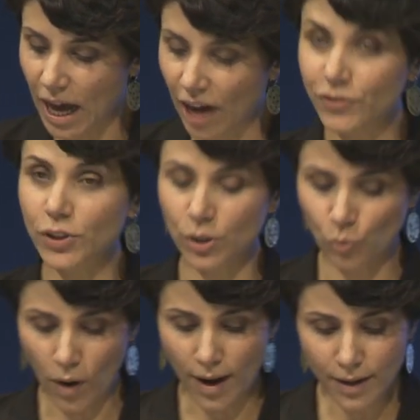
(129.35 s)
After a
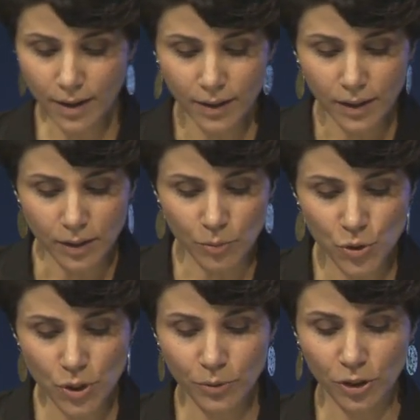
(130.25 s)
while, the
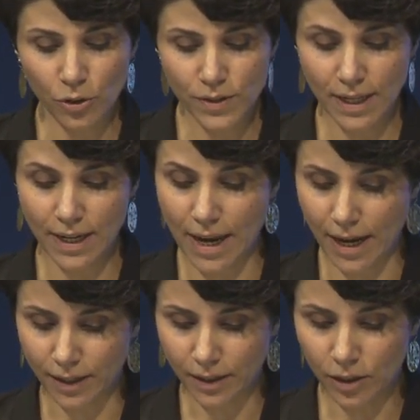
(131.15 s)
museum closed
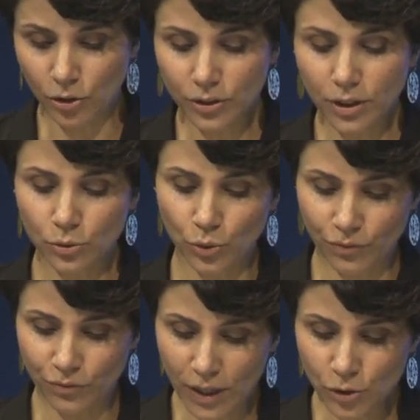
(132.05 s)
again in order to
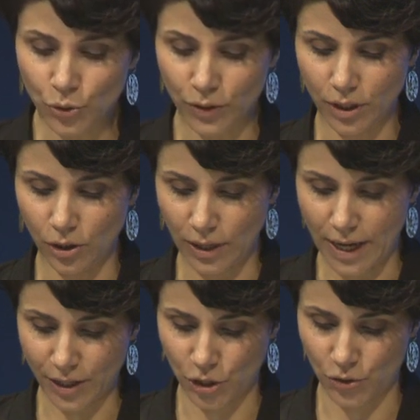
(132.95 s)
inventory the
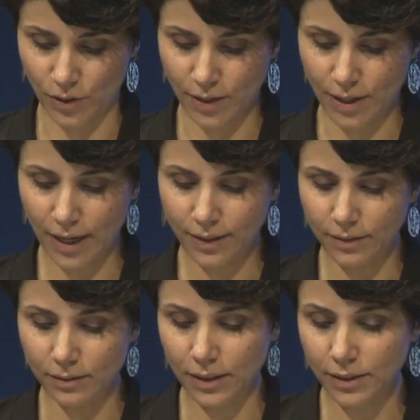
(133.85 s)
collection, at,
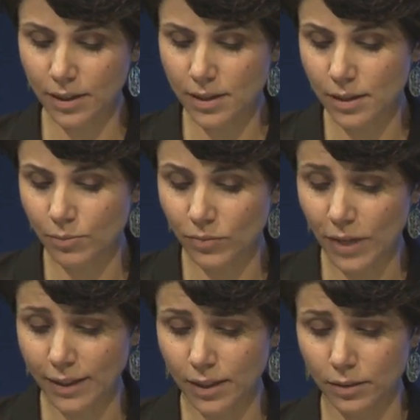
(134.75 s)
at the,
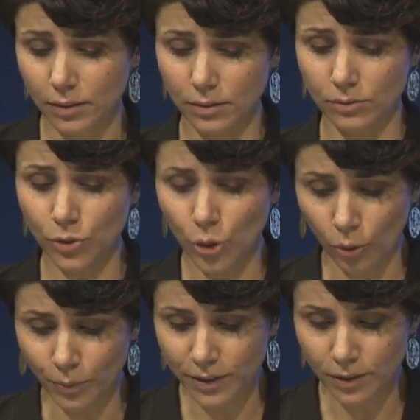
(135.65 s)
and it
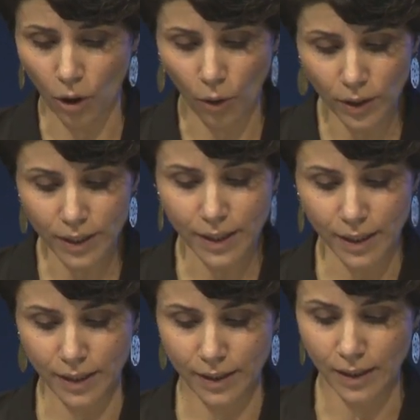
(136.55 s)
reopened only
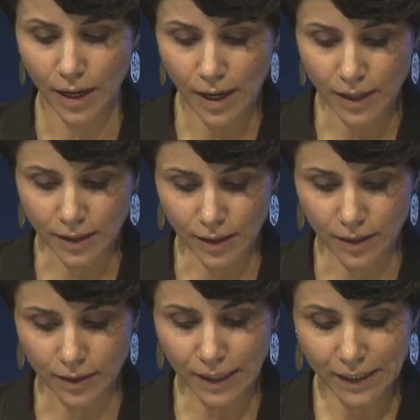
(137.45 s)
in
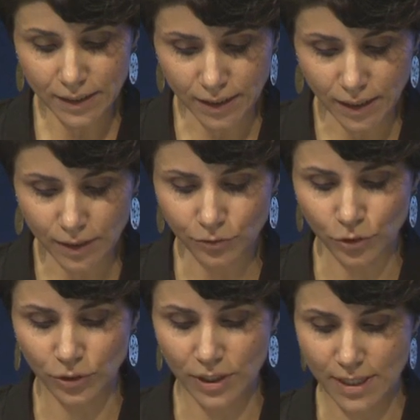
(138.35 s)
uh,
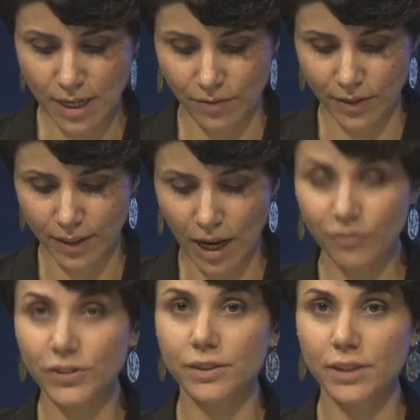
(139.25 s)
1947,
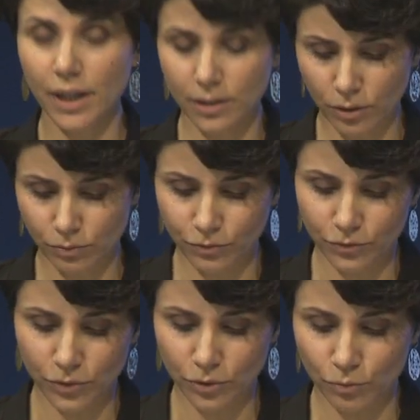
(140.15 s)
after the end of
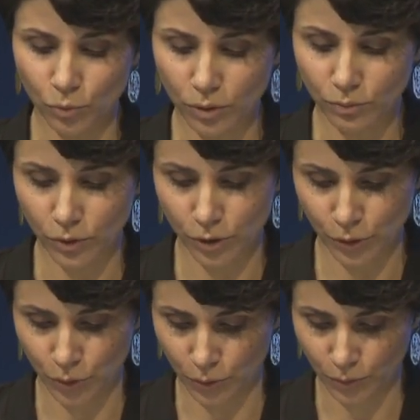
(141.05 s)
the World War
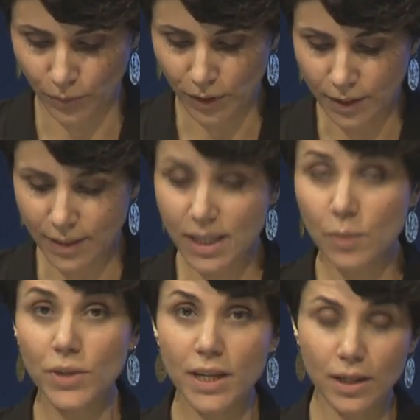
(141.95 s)
II, the
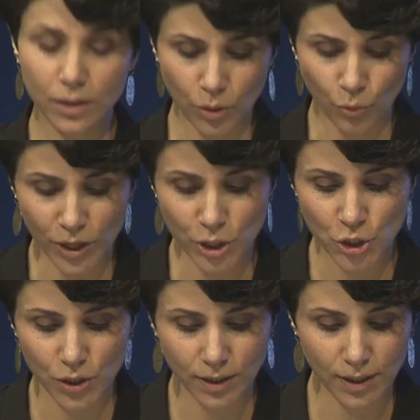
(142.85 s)
same year in
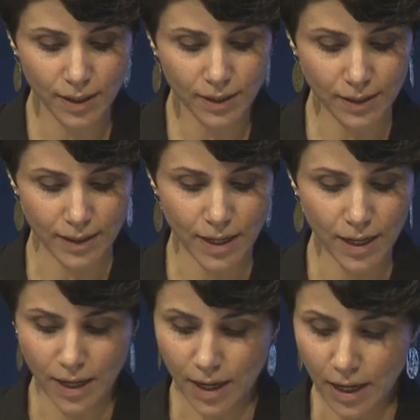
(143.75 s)
which the Italy
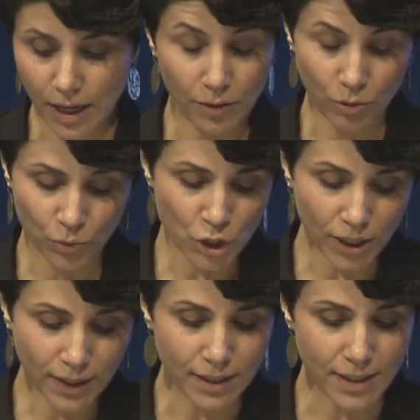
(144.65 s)
Eh, which
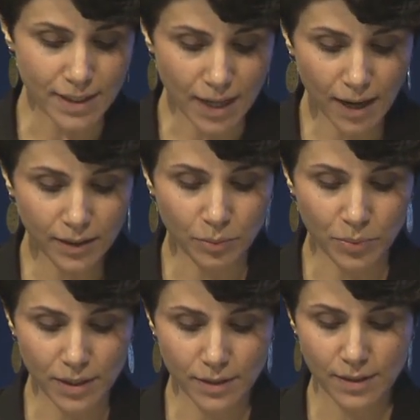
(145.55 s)
Italy signed the
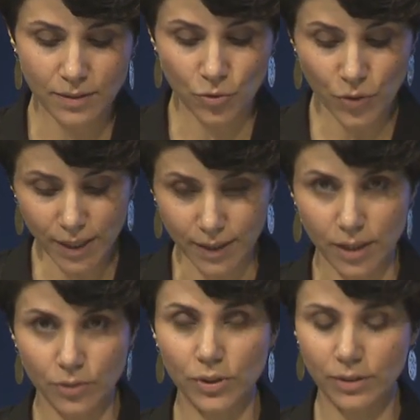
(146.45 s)
peace
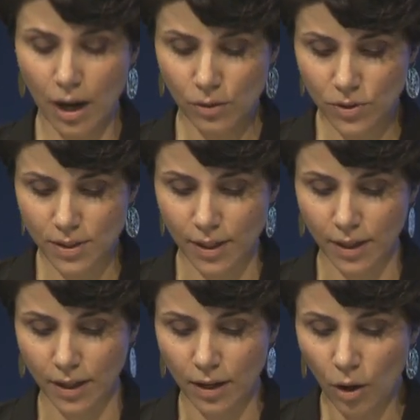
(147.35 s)
treaty,
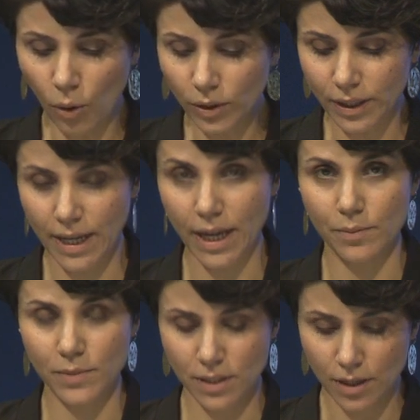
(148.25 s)
renouncing all
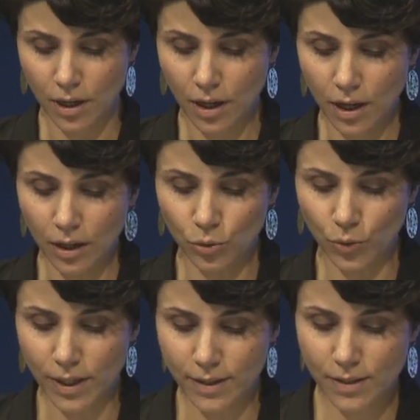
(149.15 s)
claims to
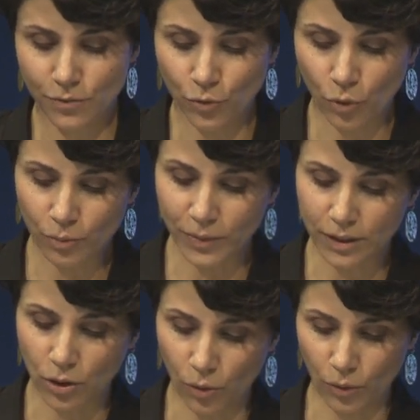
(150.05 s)
its
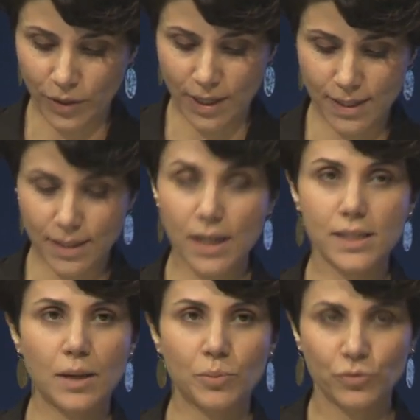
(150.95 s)
former colonies,
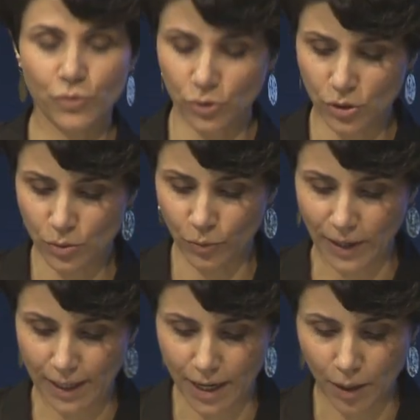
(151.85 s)
except for
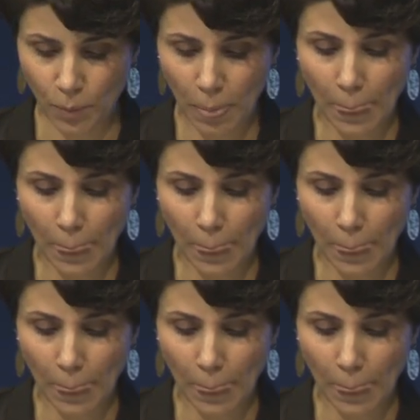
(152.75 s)
Somalia.